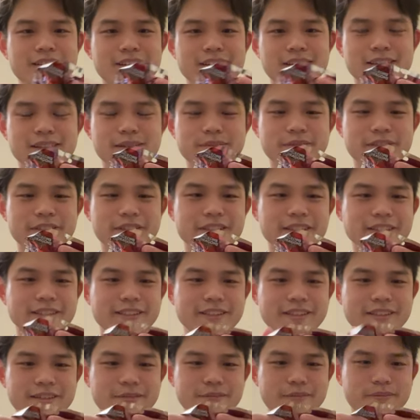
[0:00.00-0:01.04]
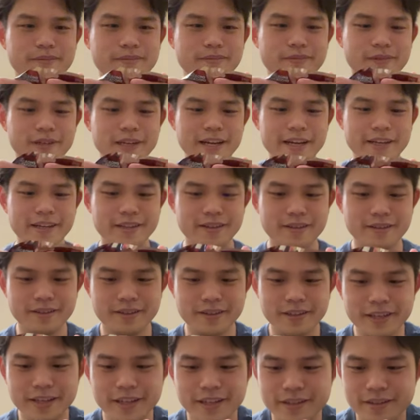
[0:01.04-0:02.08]
Um, so let's see what I
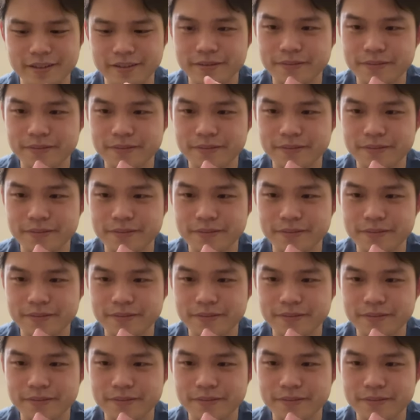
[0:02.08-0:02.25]
get.